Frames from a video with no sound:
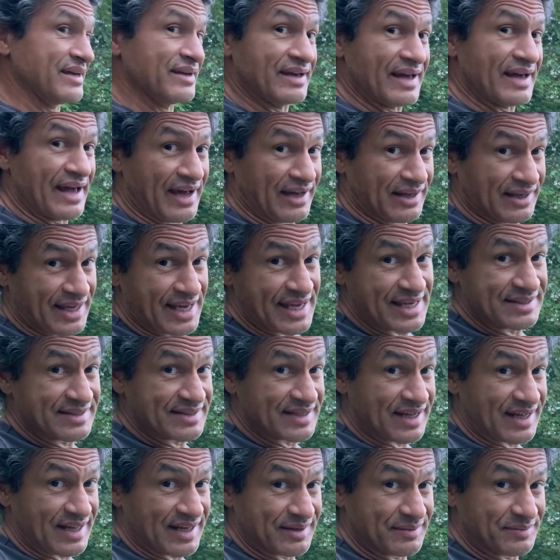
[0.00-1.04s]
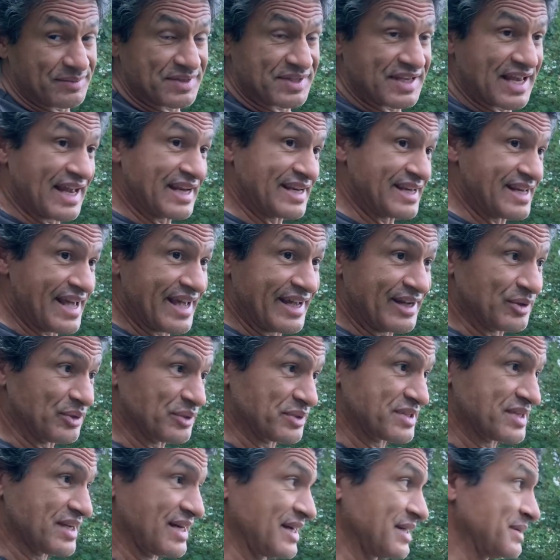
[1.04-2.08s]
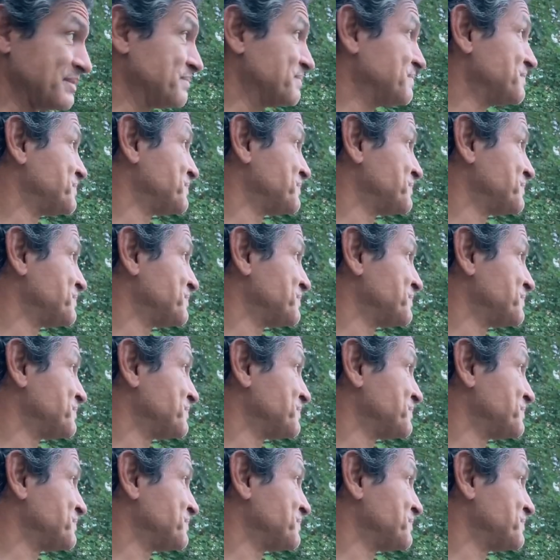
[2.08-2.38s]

LA time, San Diego time.